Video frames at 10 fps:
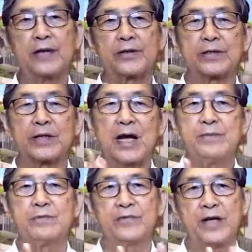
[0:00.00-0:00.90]
at the
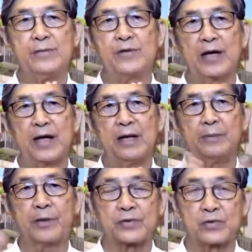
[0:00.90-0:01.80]
time of Abraham,
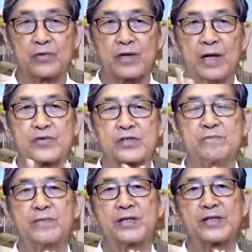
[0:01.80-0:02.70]
about
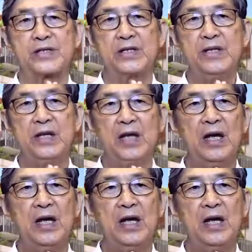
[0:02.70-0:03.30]
2000 BC,